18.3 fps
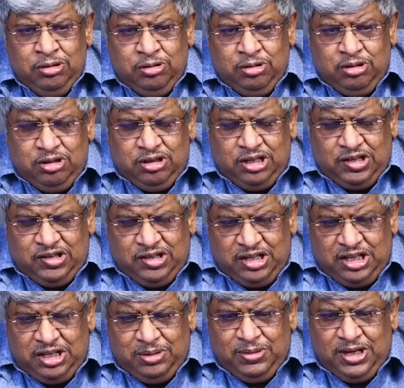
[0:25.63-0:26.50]
There's
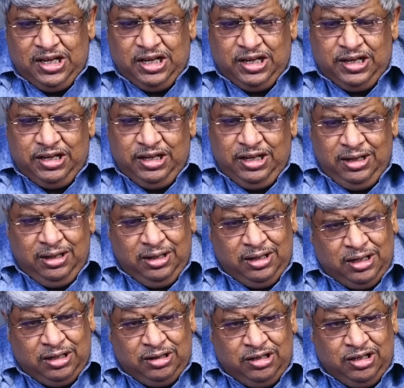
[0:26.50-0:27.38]
an email ID
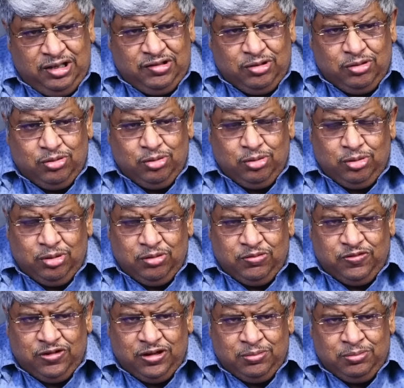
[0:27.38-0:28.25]
and there's a
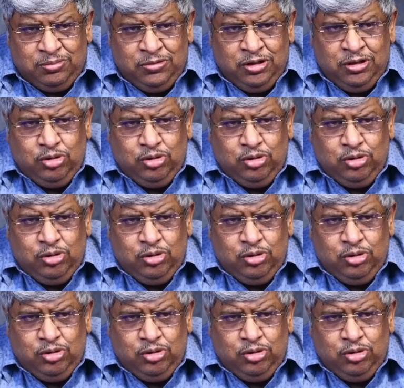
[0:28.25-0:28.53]
Google form.